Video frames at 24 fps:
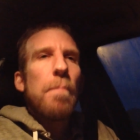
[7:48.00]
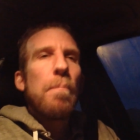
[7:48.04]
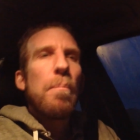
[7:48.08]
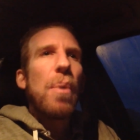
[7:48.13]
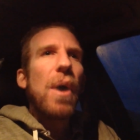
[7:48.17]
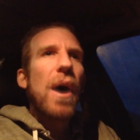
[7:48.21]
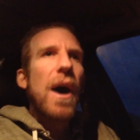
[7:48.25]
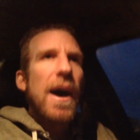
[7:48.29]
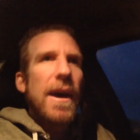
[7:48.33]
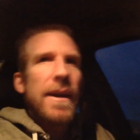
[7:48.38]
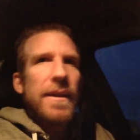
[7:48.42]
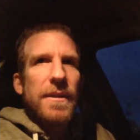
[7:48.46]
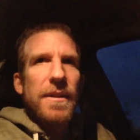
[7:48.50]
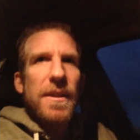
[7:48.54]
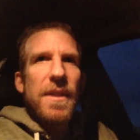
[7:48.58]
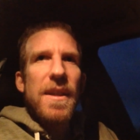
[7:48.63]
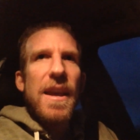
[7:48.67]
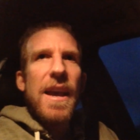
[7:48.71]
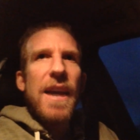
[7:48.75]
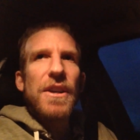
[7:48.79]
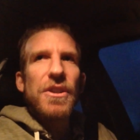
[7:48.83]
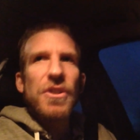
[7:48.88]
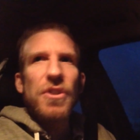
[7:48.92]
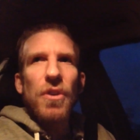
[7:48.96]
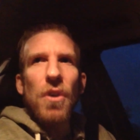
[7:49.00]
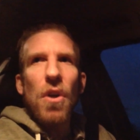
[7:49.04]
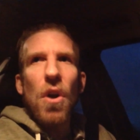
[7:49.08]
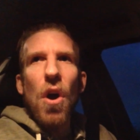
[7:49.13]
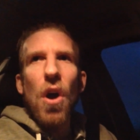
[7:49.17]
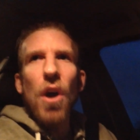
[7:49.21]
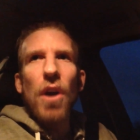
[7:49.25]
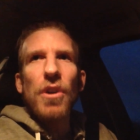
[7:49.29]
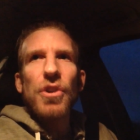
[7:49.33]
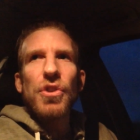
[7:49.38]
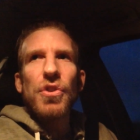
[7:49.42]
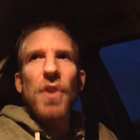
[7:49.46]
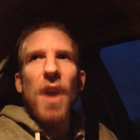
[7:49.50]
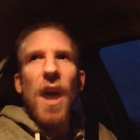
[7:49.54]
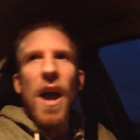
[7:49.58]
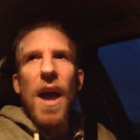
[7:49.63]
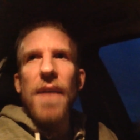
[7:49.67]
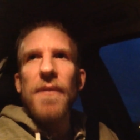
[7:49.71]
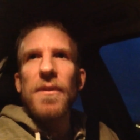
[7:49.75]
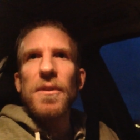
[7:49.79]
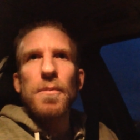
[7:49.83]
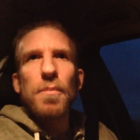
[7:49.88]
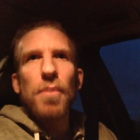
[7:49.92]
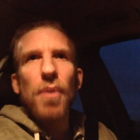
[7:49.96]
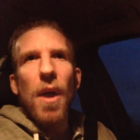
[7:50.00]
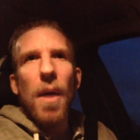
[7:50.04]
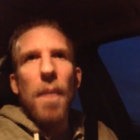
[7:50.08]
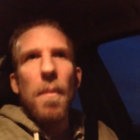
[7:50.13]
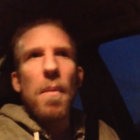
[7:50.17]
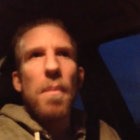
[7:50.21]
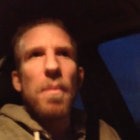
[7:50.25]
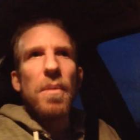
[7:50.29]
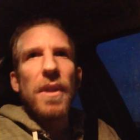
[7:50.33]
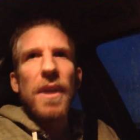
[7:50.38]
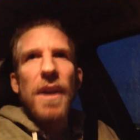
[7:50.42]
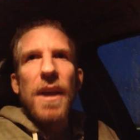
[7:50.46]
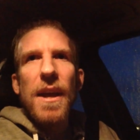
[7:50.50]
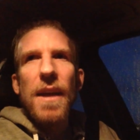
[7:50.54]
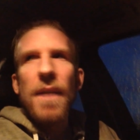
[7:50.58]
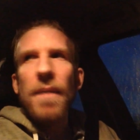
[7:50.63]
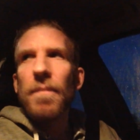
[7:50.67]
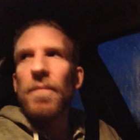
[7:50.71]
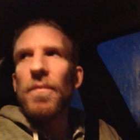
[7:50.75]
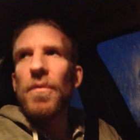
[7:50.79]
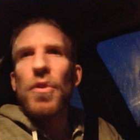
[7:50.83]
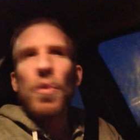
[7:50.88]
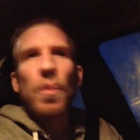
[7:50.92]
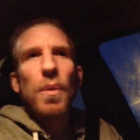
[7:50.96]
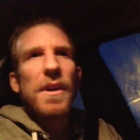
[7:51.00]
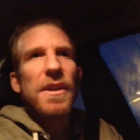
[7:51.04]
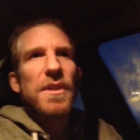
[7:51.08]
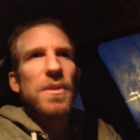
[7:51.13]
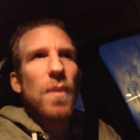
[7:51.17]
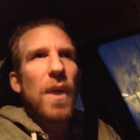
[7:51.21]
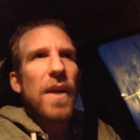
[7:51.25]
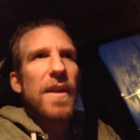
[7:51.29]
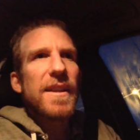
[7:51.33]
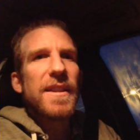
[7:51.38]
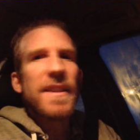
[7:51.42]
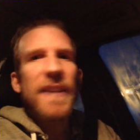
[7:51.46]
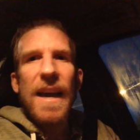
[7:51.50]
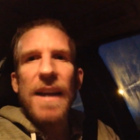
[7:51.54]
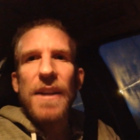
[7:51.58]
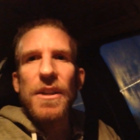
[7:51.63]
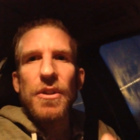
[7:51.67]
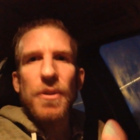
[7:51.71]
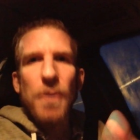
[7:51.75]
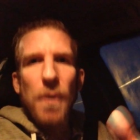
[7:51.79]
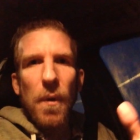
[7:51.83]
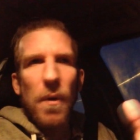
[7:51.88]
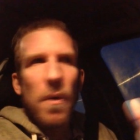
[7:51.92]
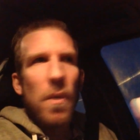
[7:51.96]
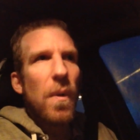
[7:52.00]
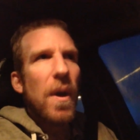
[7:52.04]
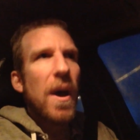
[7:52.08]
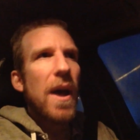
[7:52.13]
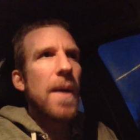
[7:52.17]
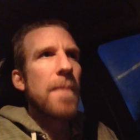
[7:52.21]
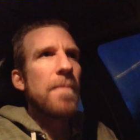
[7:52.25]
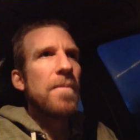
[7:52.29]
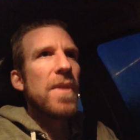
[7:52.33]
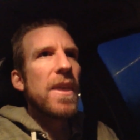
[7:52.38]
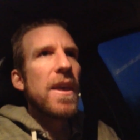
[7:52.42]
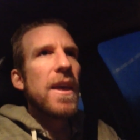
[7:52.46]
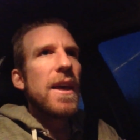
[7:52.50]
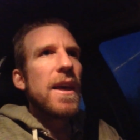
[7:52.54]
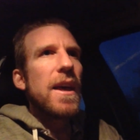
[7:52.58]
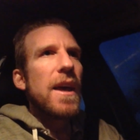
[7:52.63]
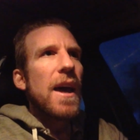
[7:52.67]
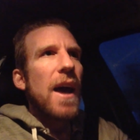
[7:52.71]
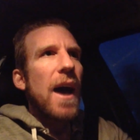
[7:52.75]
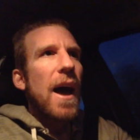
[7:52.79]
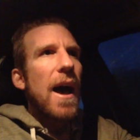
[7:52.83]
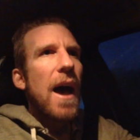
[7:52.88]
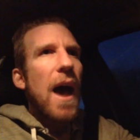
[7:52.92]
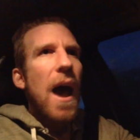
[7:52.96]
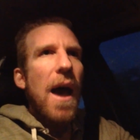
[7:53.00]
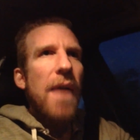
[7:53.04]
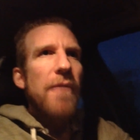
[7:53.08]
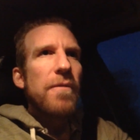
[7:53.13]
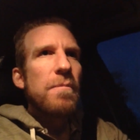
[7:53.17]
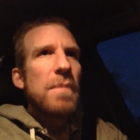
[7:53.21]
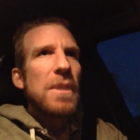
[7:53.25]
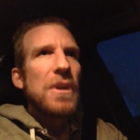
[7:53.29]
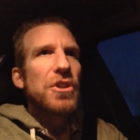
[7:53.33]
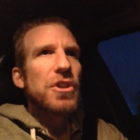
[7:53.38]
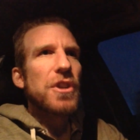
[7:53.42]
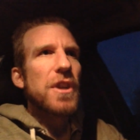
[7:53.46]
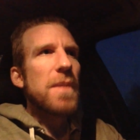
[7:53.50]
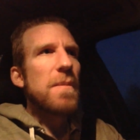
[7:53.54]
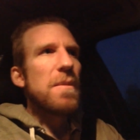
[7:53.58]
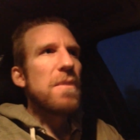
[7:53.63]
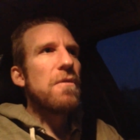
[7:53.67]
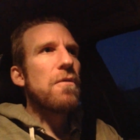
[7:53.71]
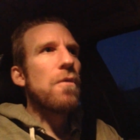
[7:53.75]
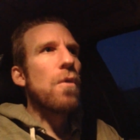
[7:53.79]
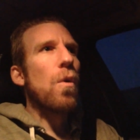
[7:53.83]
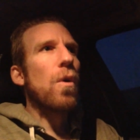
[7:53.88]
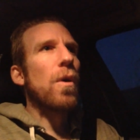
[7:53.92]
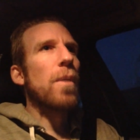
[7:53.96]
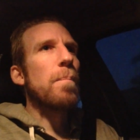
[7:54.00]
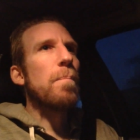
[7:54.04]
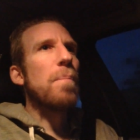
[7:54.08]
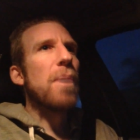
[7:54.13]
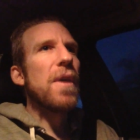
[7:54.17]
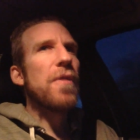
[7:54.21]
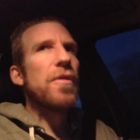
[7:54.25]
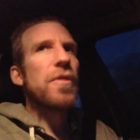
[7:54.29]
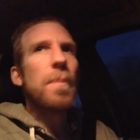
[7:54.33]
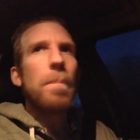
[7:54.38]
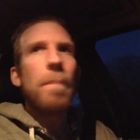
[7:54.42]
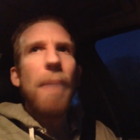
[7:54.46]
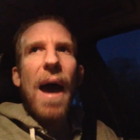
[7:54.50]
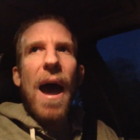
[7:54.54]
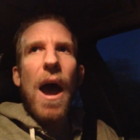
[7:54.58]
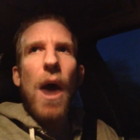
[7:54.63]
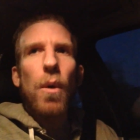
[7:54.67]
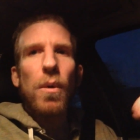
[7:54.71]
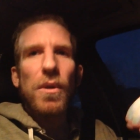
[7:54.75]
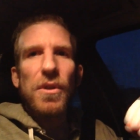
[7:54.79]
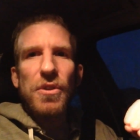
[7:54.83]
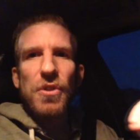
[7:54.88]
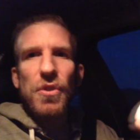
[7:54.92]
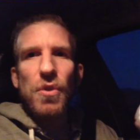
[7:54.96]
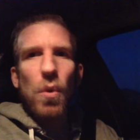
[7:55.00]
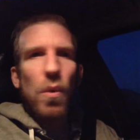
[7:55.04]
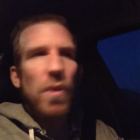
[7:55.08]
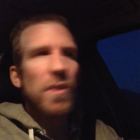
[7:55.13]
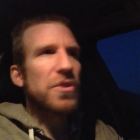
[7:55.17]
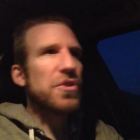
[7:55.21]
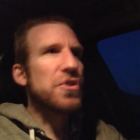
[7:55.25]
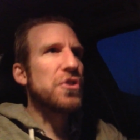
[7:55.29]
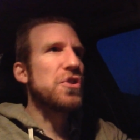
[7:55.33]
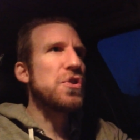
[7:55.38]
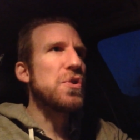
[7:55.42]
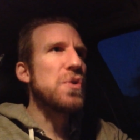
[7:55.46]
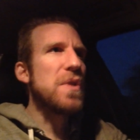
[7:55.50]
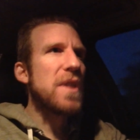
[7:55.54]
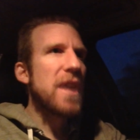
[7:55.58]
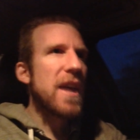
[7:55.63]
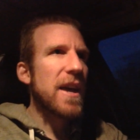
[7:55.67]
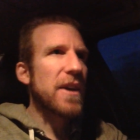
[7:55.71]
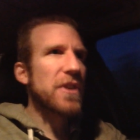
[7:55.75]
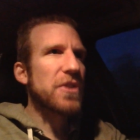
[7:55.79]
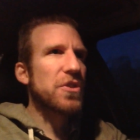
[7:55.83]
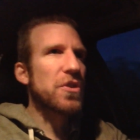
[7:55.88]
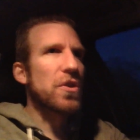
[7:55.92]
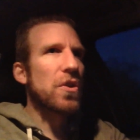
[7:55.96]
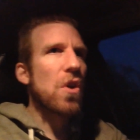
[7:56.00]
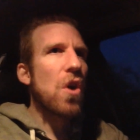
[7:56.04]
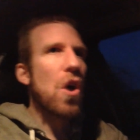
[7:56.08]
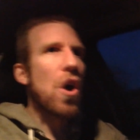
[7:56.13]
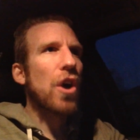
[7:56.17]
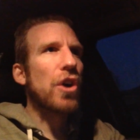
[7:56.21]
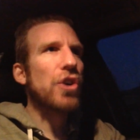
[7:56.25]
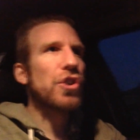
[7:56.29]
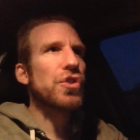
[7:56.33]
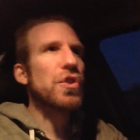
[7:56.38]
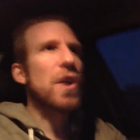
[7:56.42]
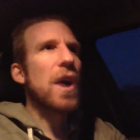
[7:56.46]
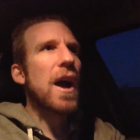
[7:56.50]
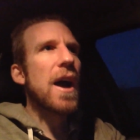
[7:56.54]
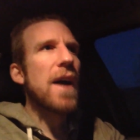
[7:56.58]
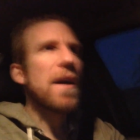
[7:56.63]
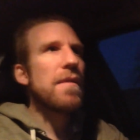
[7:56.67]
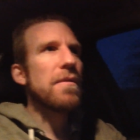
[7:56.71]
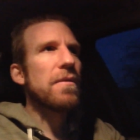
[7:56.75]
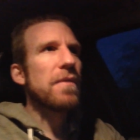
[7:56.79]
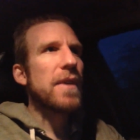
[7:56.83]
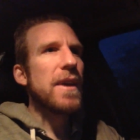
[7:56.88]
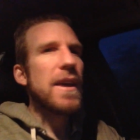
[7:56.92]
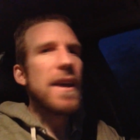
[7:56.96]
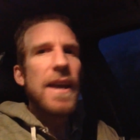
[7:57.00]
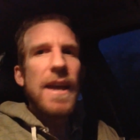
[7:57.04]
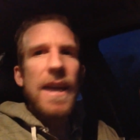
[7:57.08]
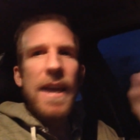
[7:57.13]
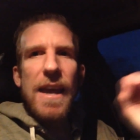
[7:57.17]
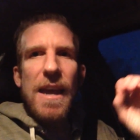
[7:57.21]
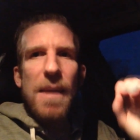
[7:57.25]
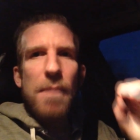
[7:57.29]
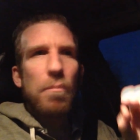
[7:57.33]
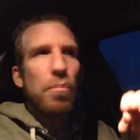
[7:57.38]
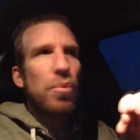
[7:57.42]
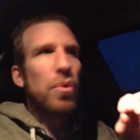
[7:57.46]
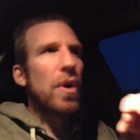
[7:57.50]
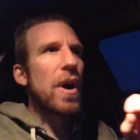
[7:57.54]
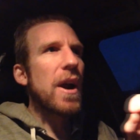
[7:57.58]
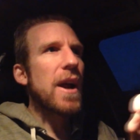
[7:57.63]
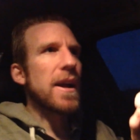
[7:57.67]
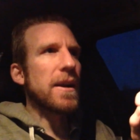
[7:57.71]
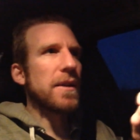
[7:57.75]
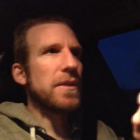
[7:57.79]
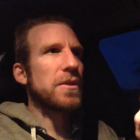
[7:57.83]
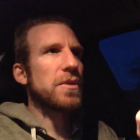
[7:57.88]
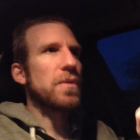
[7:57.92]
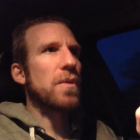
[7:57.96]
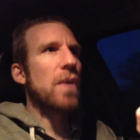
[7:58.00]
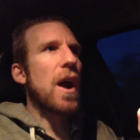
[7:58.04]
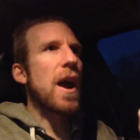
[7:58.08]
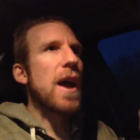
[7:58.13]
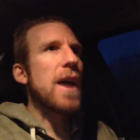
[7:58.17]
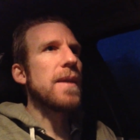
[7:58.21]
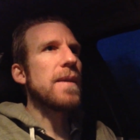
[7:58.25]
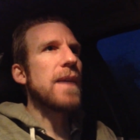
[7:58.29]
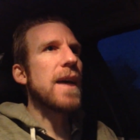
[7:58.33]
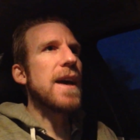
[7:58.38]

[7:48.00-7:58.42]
But the external hard drive is probably the reason why these guys throw it away I, have mentioned it before, but the power source to the external hard drive, it breaks, right?